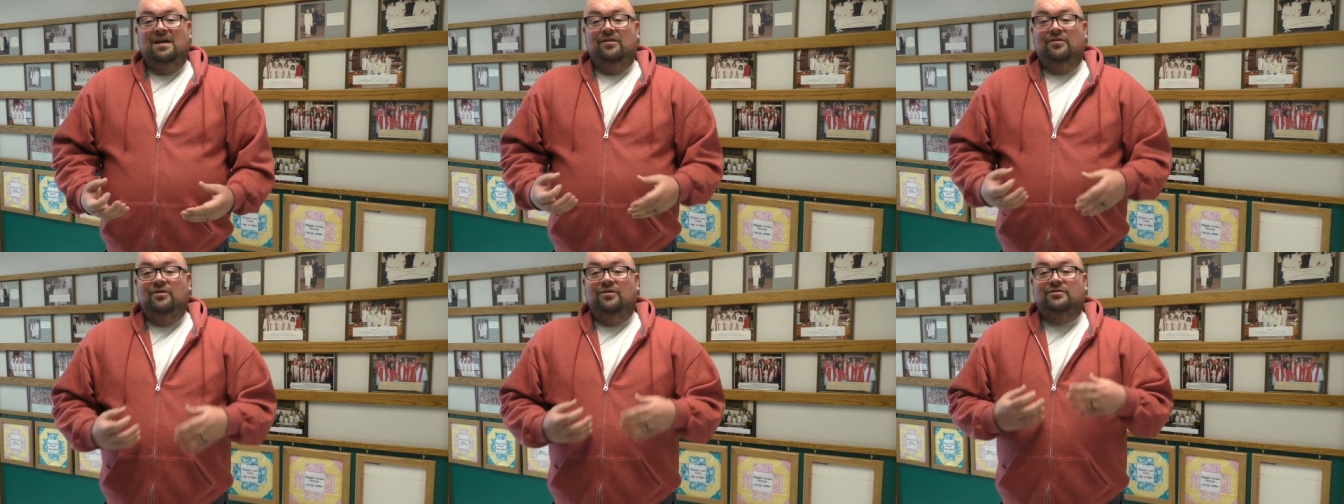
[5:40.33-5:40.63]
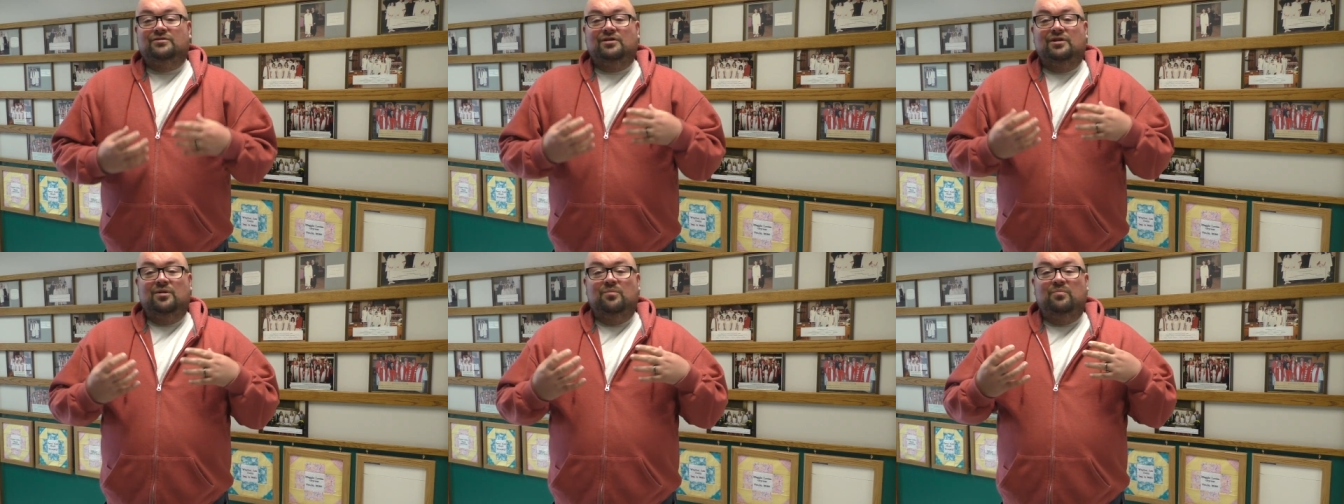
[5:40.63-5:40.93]

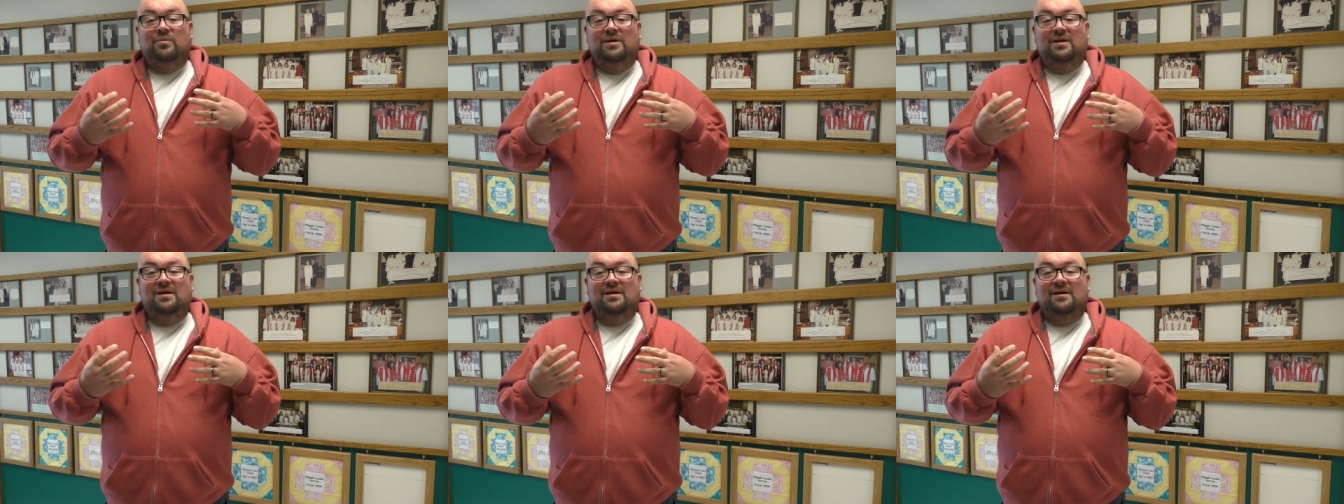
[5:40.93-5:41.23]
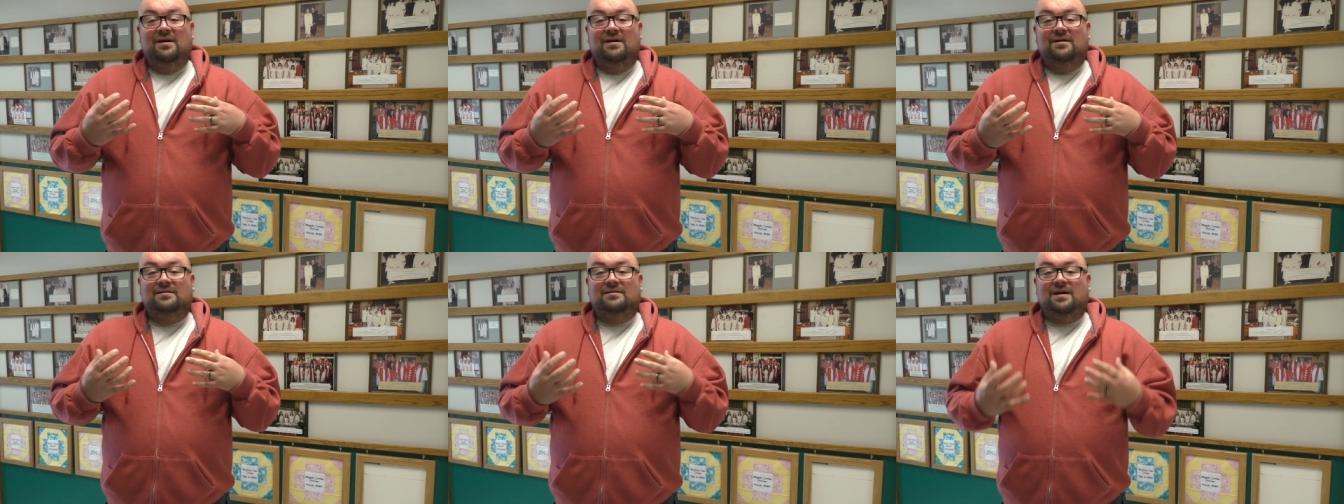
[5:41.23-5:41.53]
There's going to
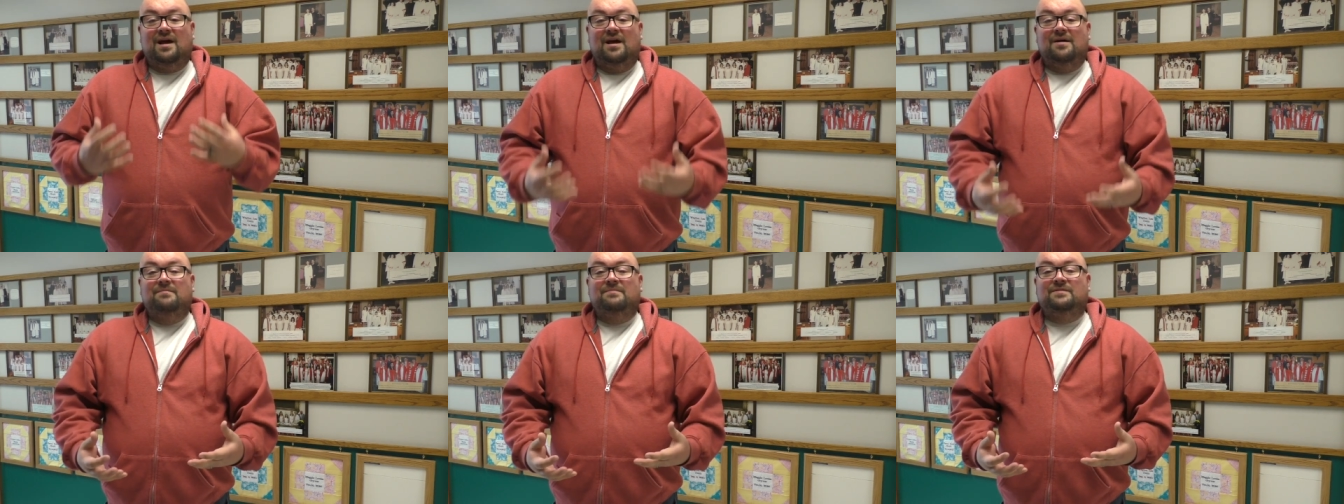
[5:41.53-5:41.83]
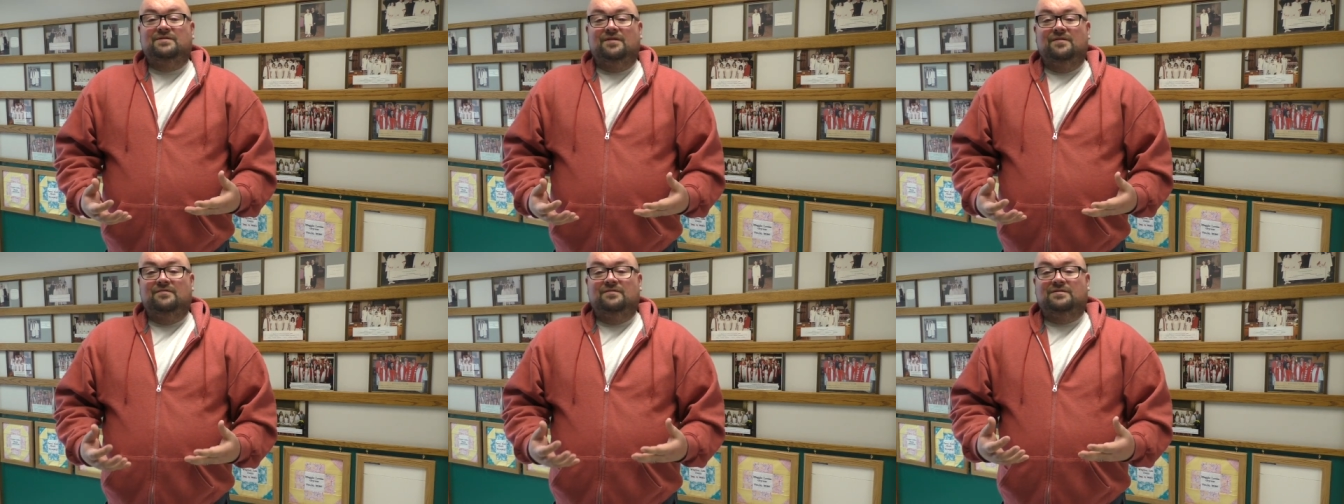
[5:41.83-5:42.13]
be
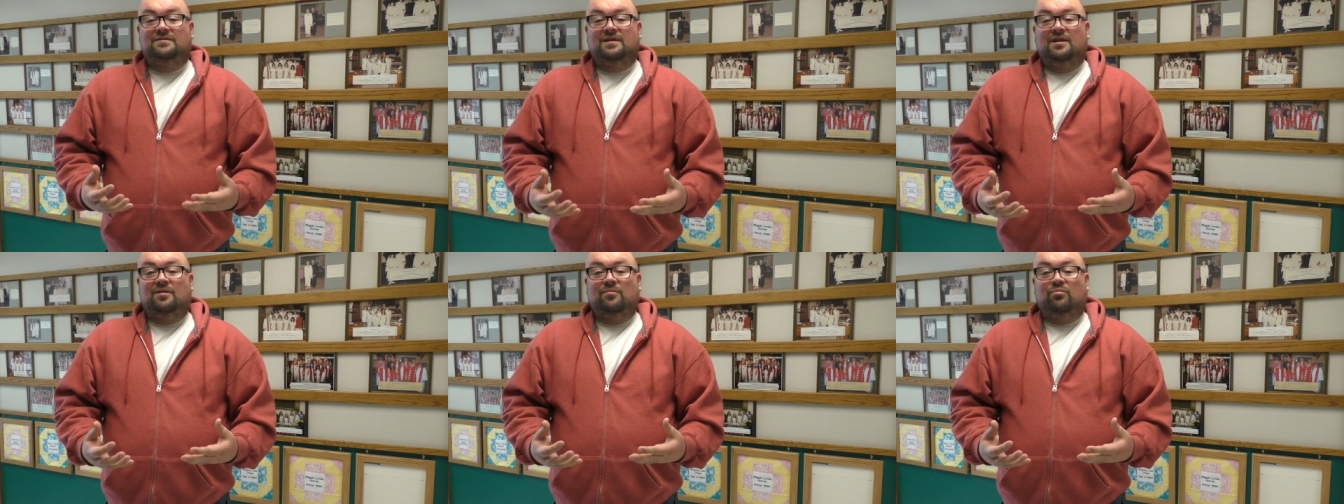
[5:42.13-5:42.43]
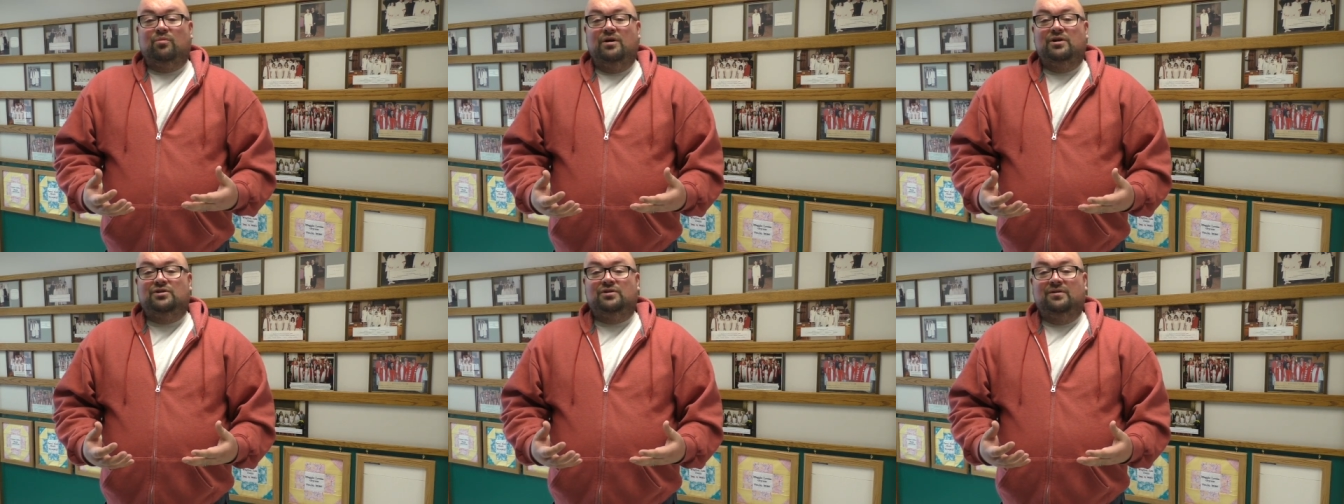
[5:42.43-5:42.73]
times of
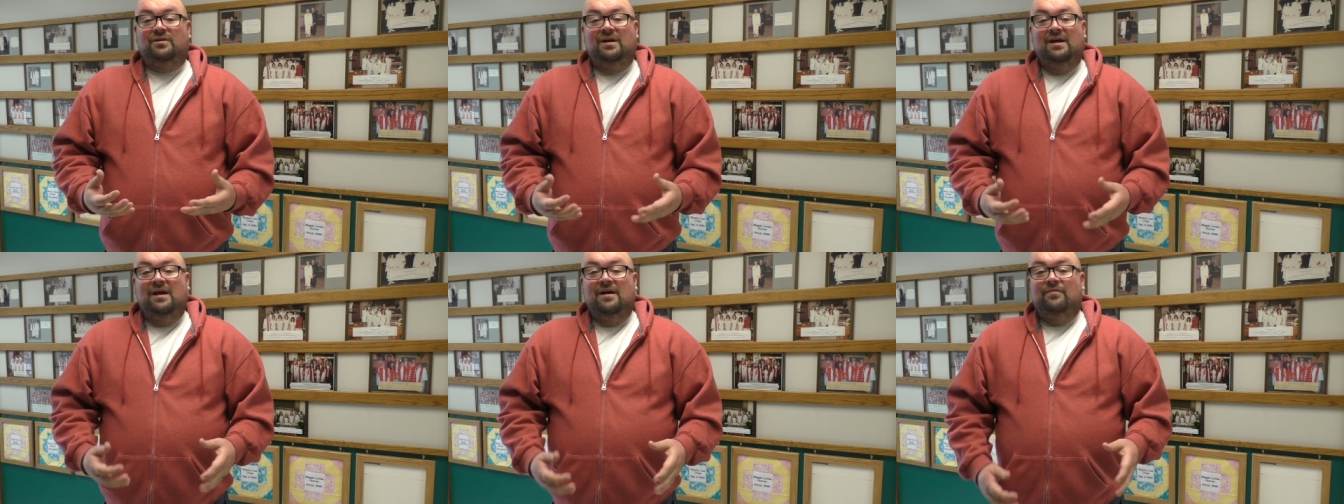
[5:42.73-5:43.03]
celebration.